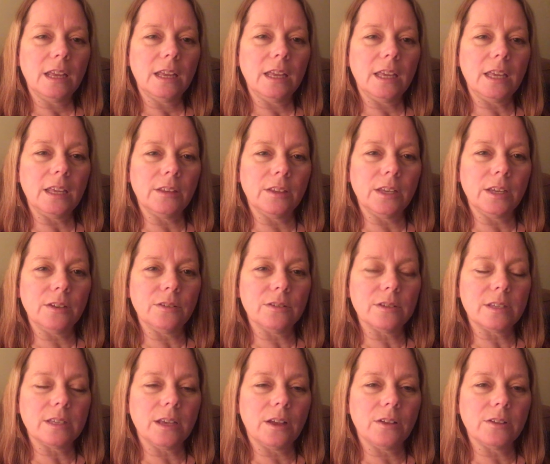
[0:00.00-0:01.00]
healing your
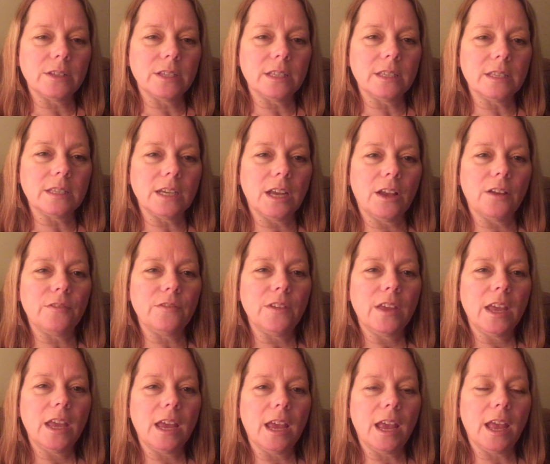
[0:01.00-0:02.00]
cells and stuff,
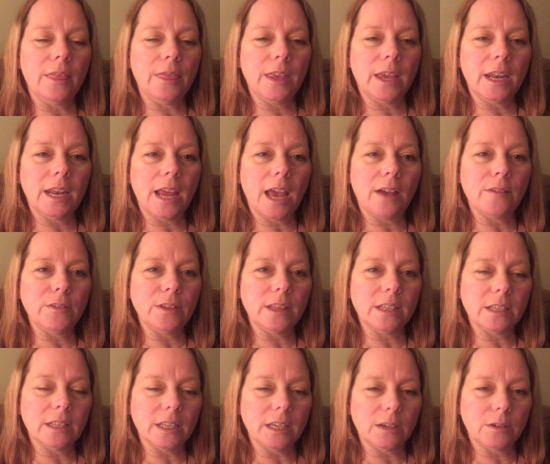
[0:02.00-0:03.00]
and then having
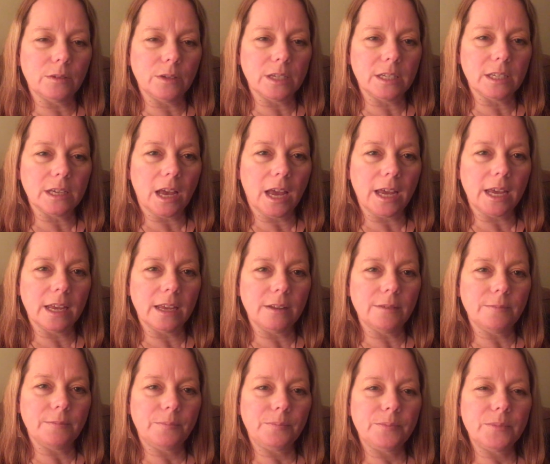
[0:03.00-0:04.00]
the liquid diet
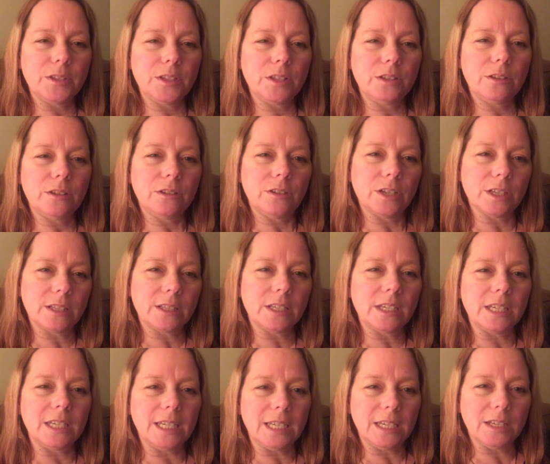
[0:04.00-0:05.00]
just
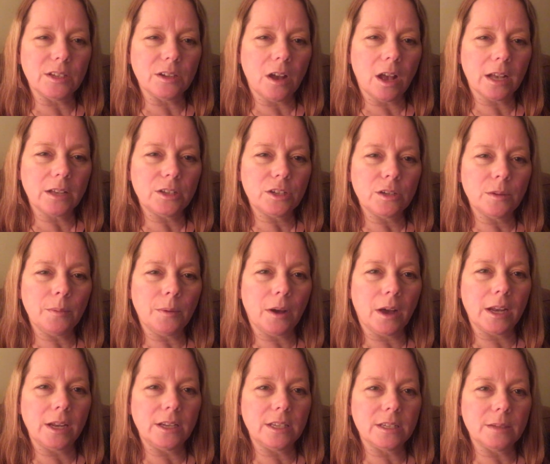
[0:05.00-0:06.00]
to detox your
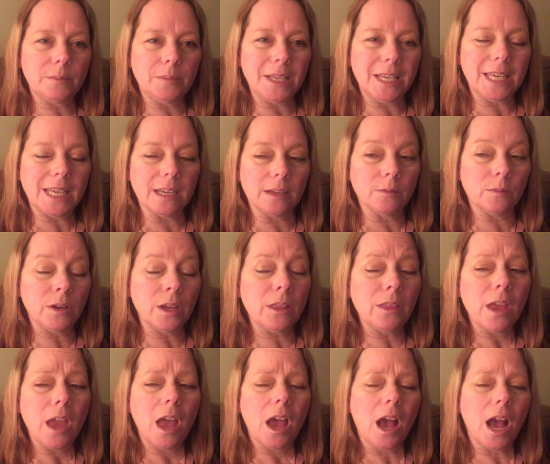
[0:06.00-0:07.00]
body to begin with,
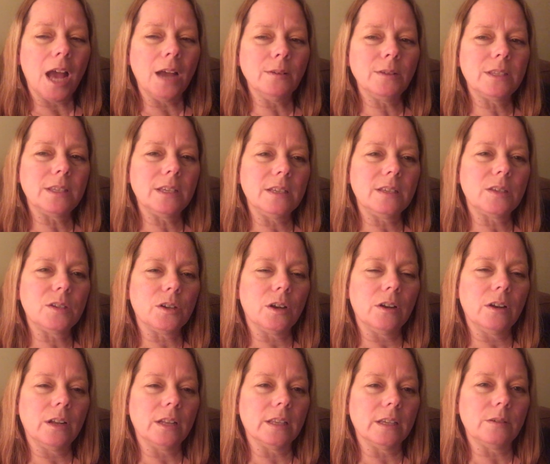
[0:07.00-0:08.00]
I would say
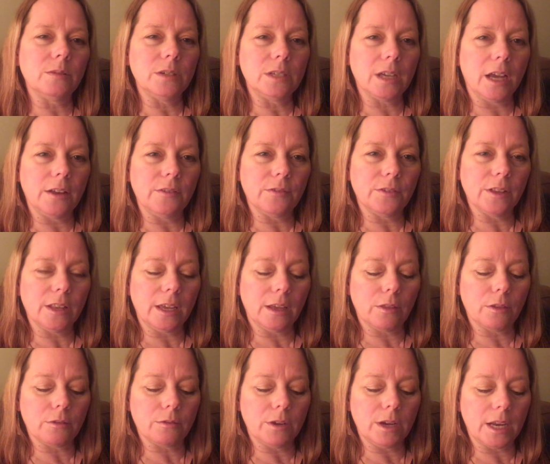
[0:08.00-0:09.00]
start on a liquid diet for
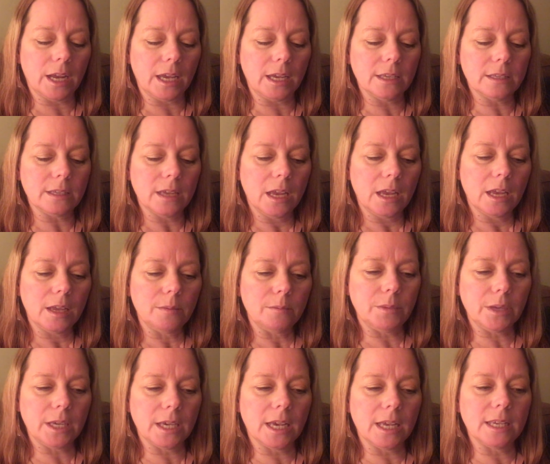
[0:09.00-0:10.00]
like 3 days,
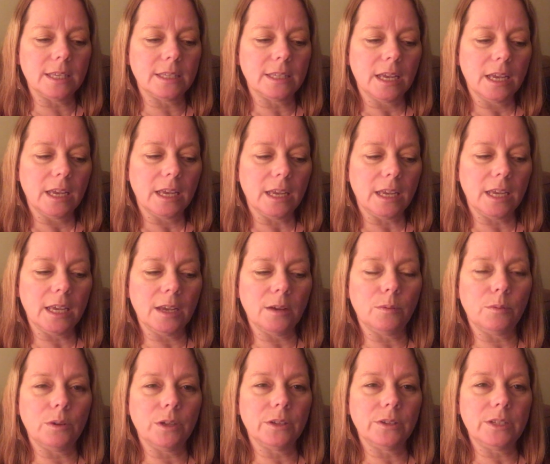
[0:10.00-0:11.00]
because
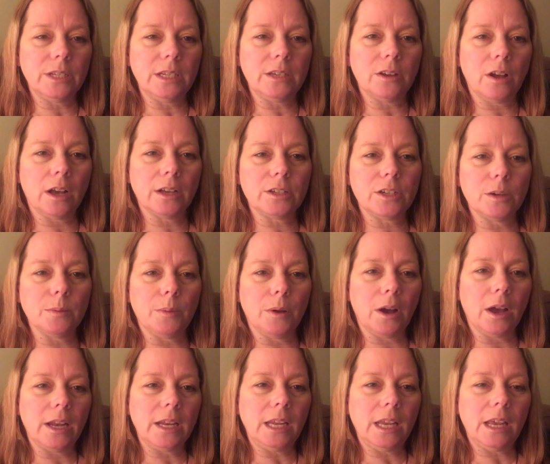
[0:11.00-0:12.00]
it will detox your
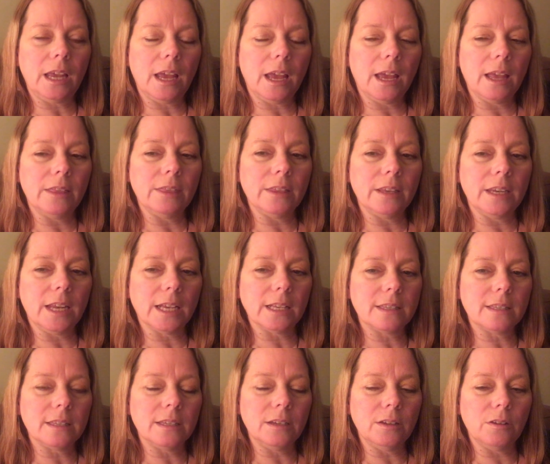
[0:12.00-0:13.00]
body, and the
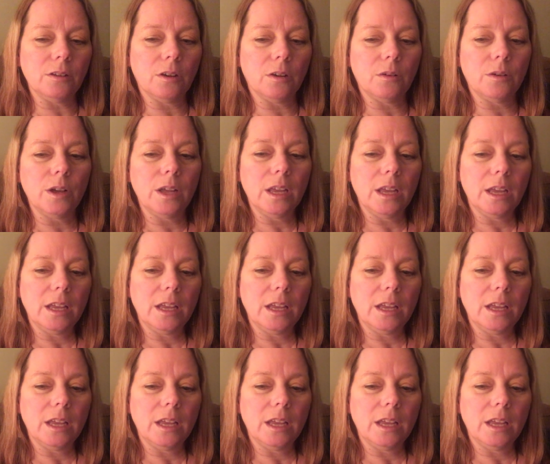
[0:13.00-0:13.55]
next thing you know,